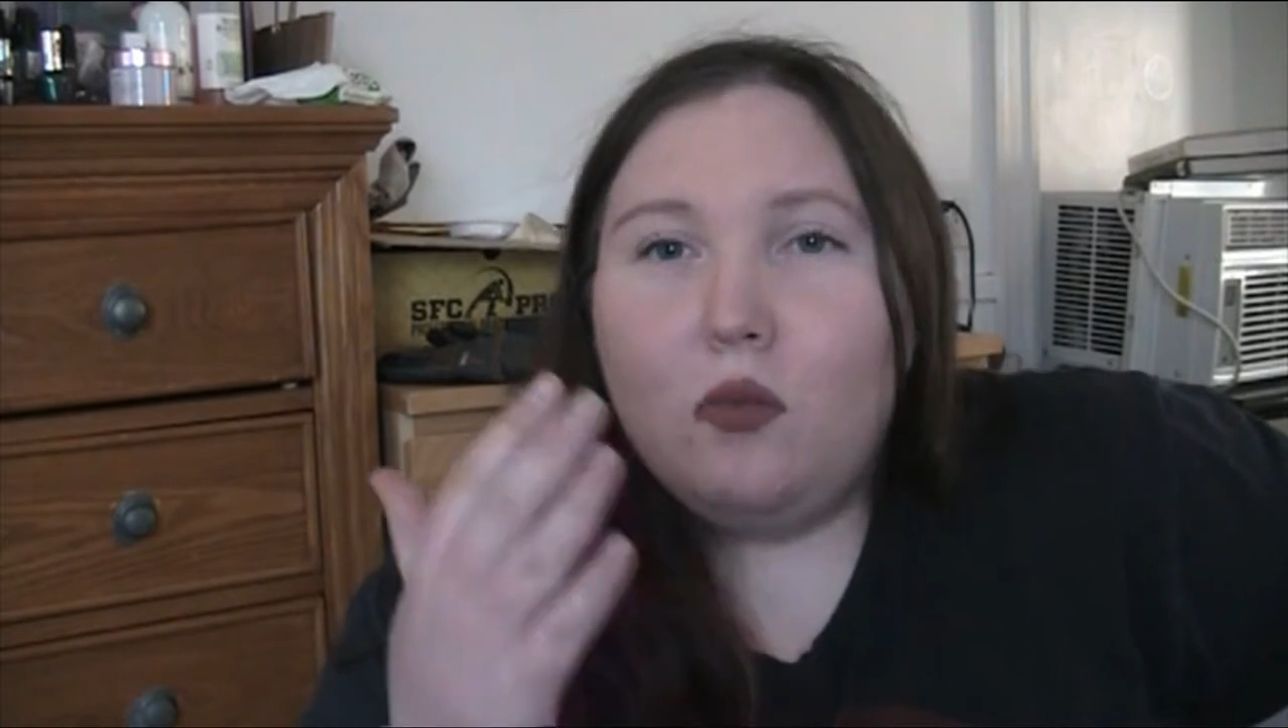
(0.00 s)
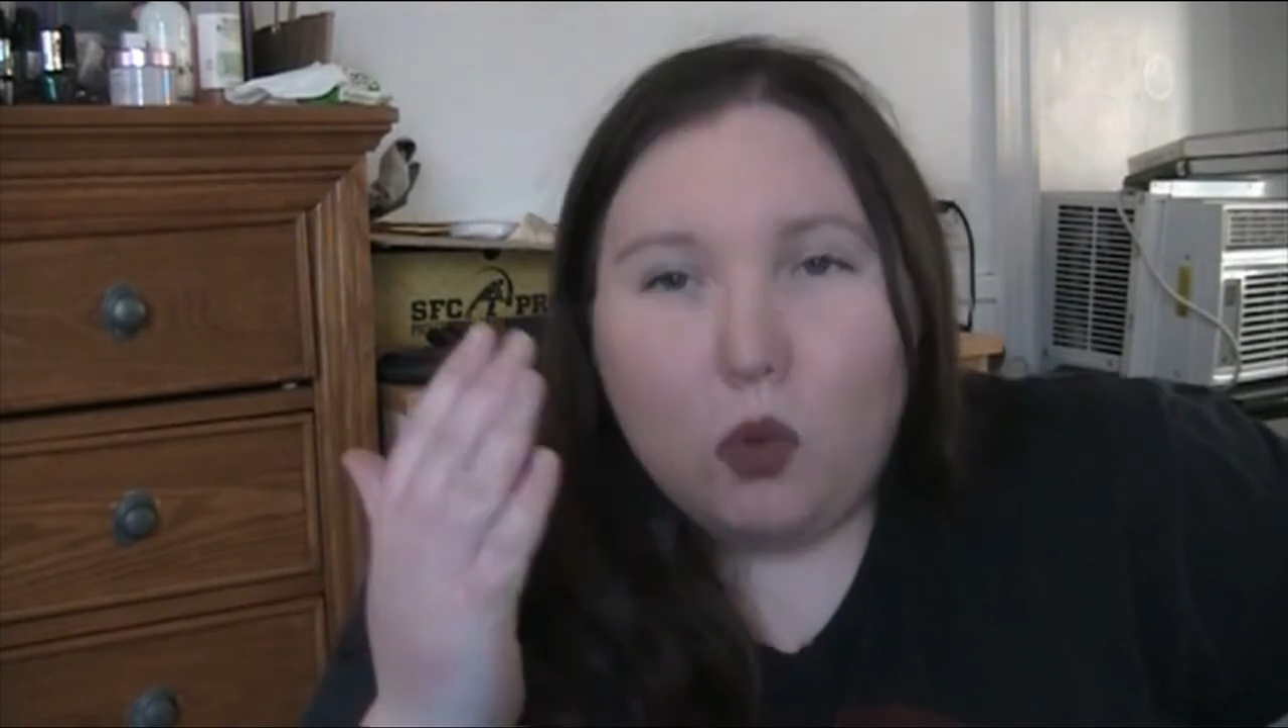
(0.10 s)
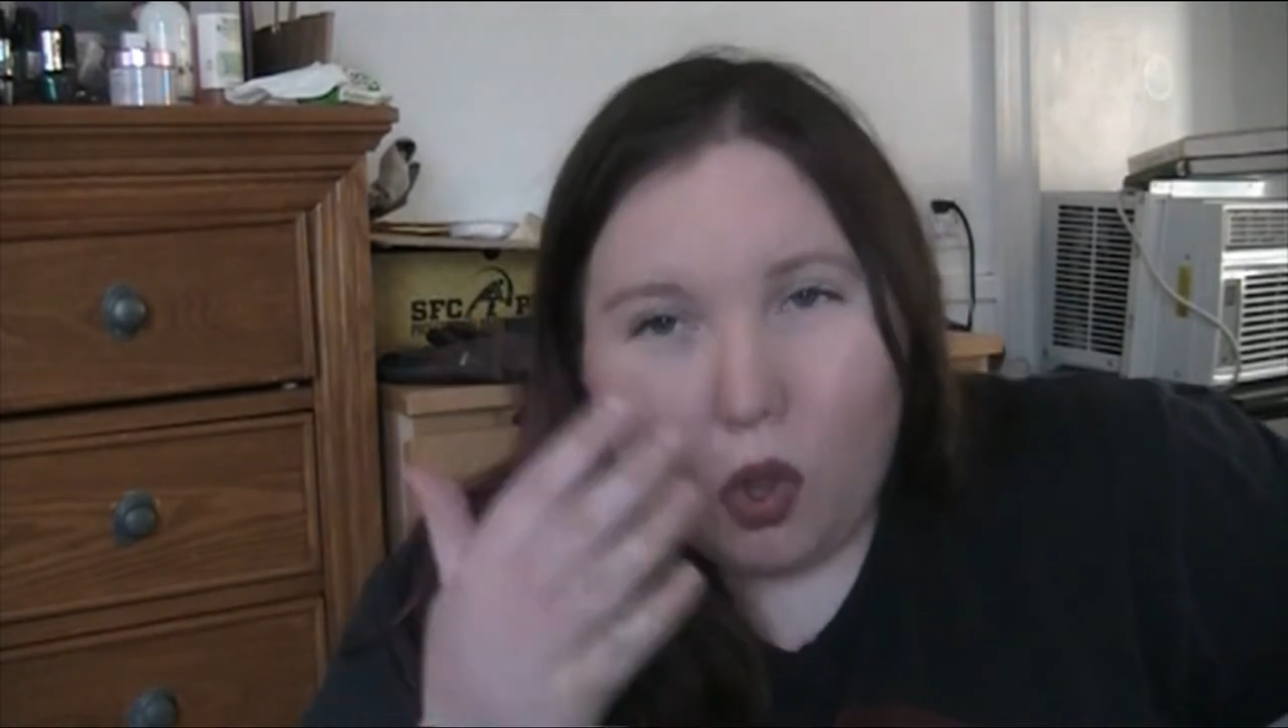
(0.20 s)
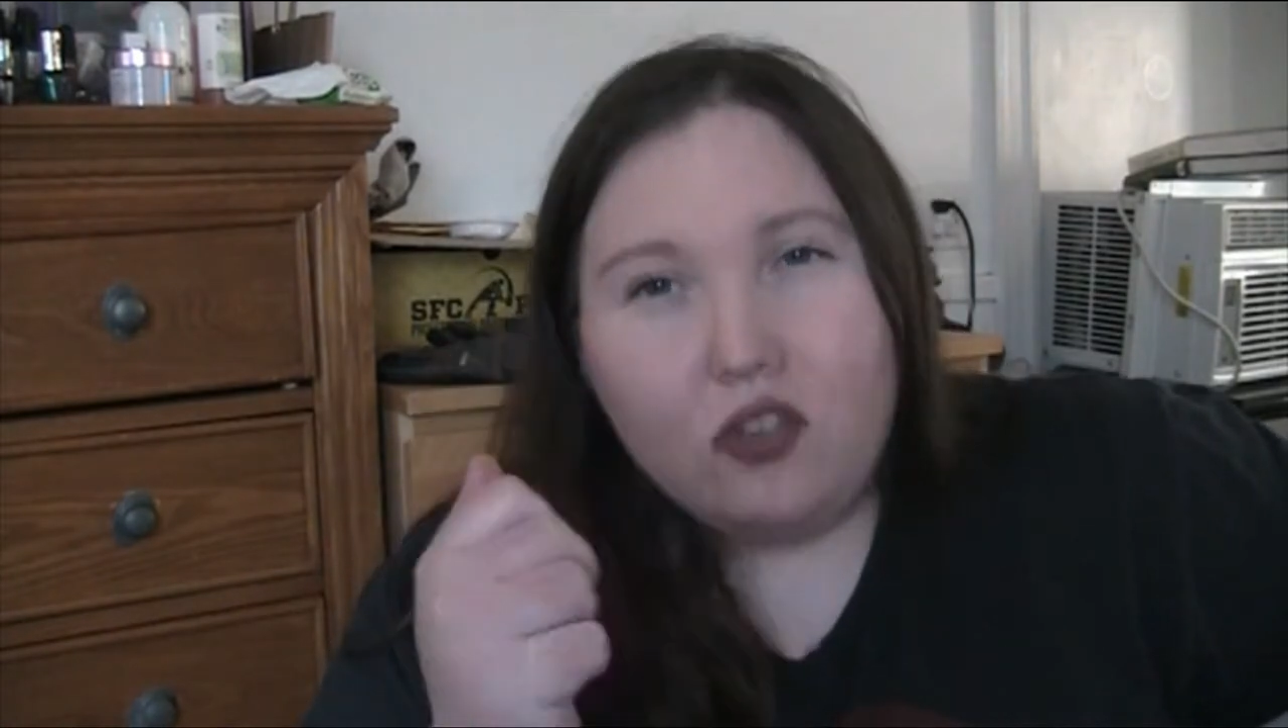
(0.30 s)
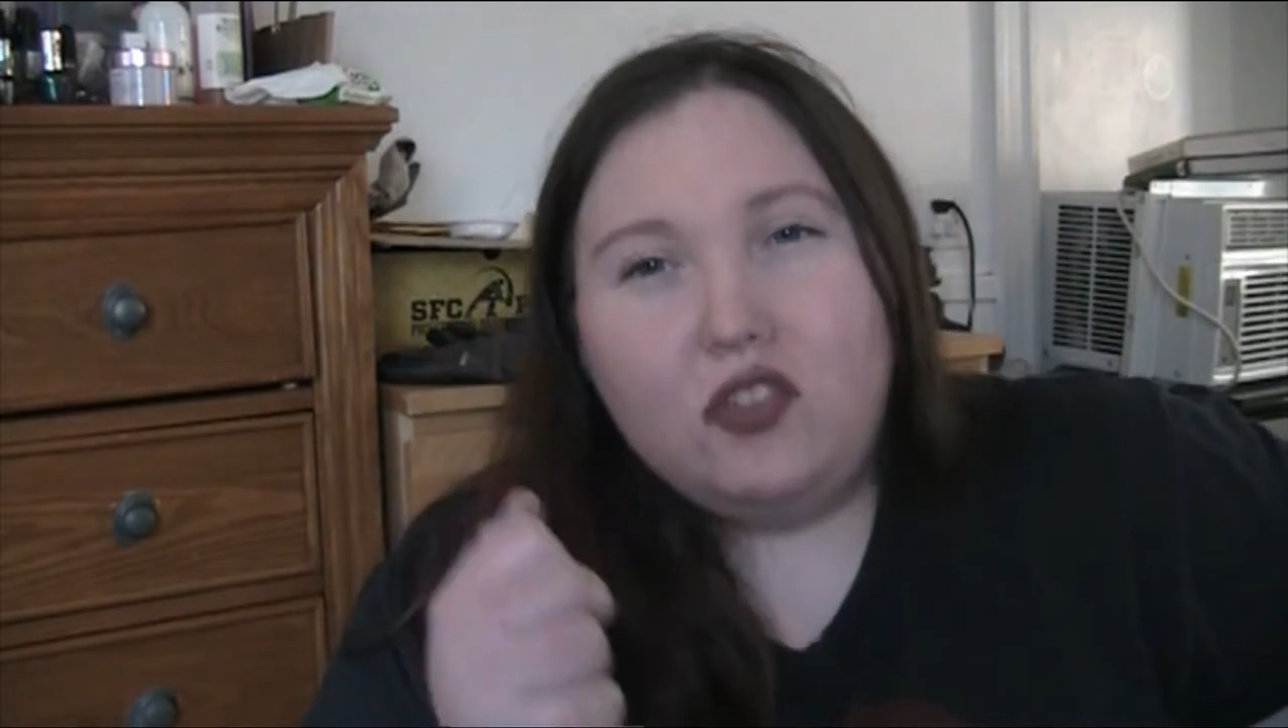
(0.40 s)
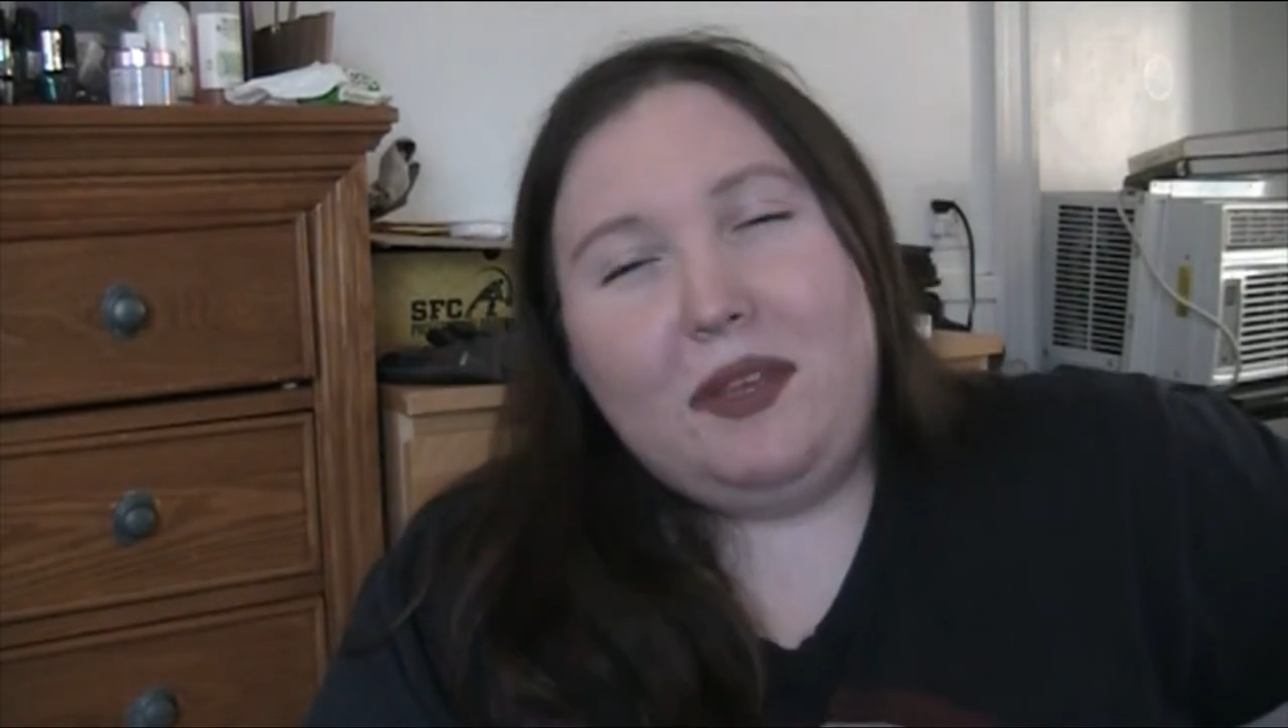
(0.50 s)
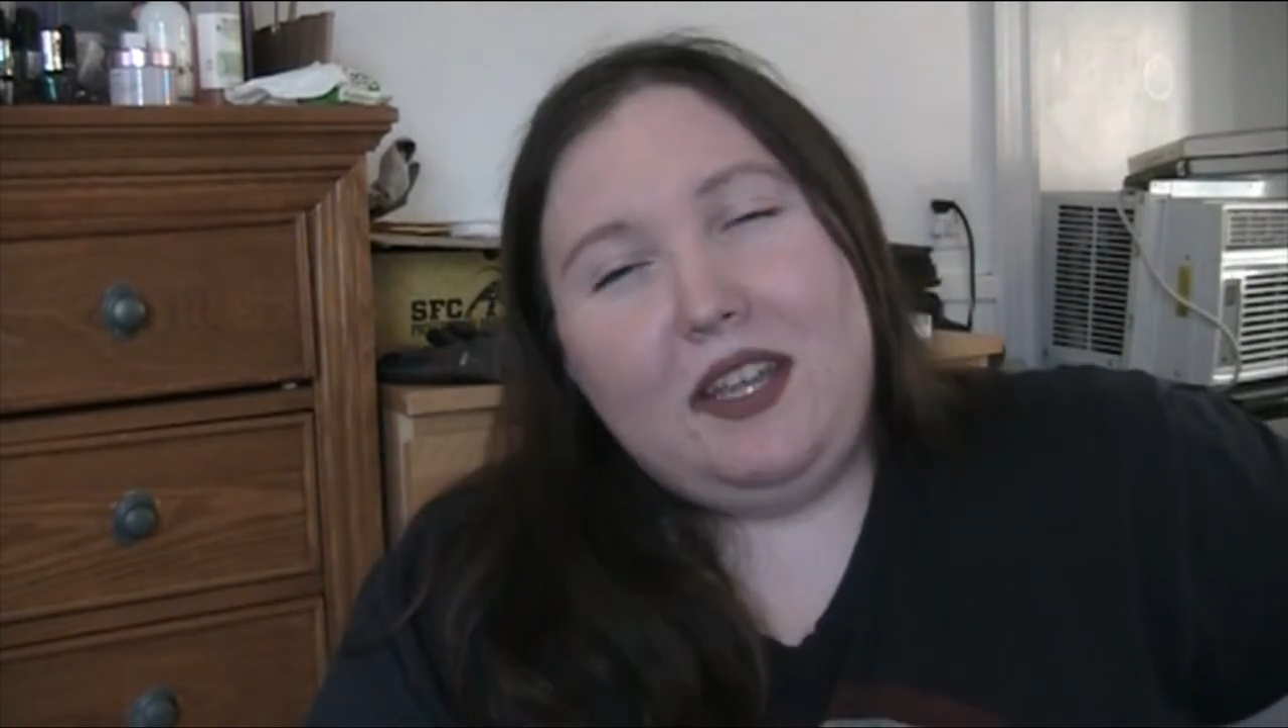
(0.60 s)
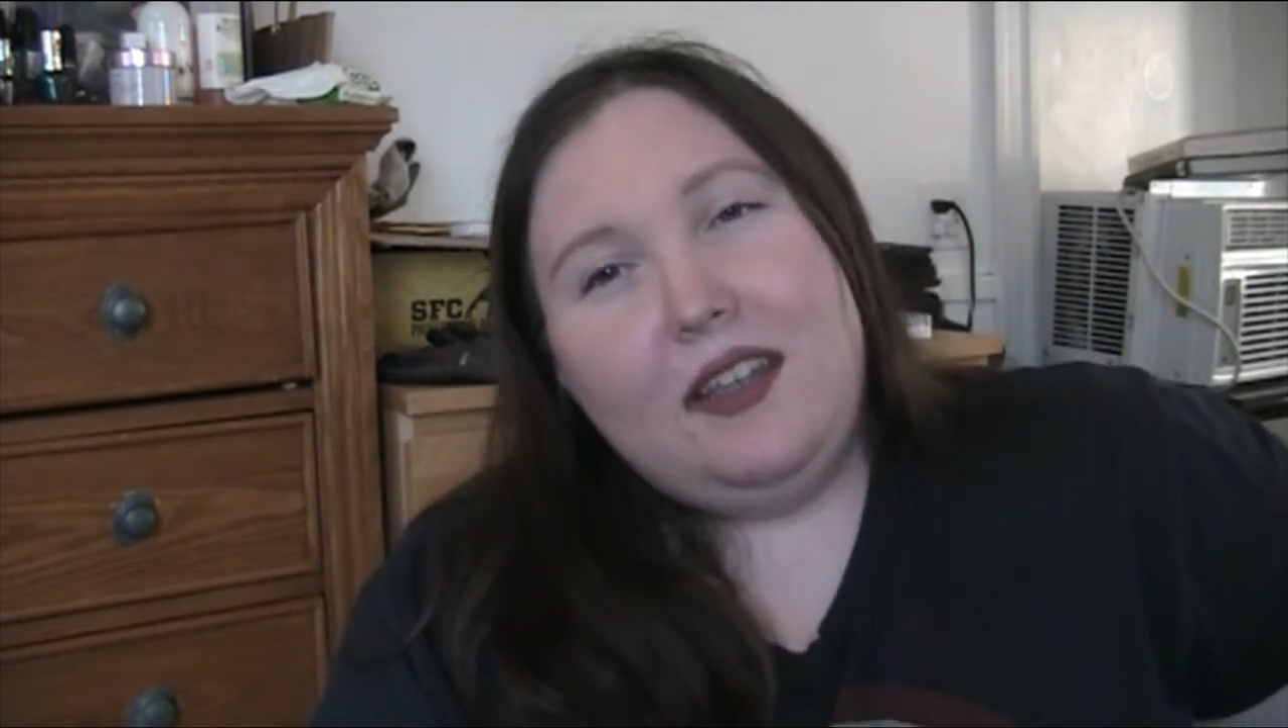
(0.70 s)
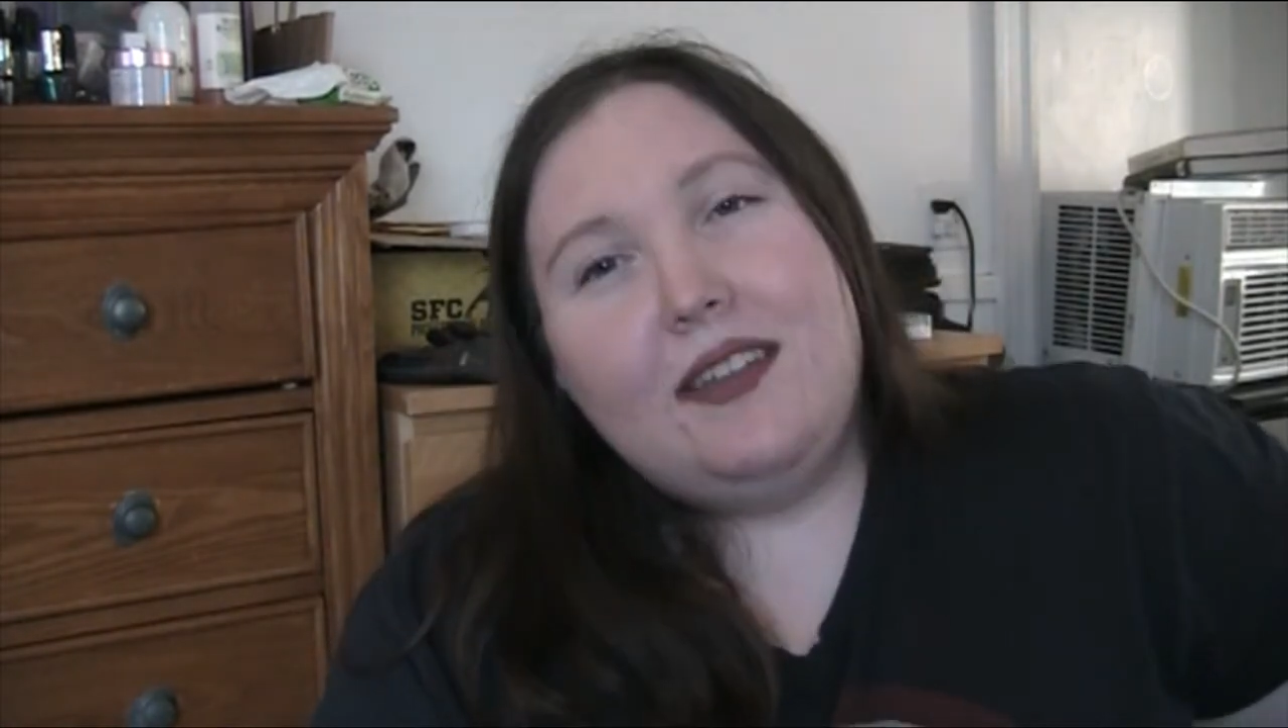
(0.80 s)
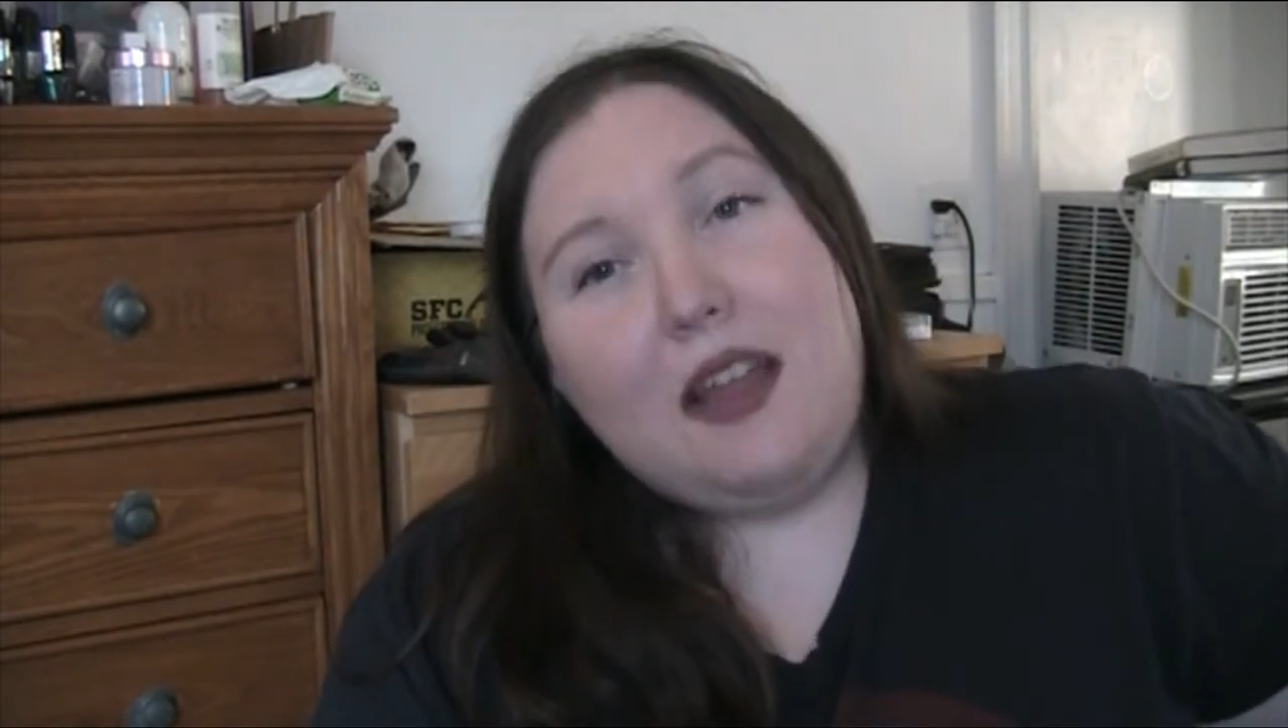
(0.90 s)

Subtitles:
will also be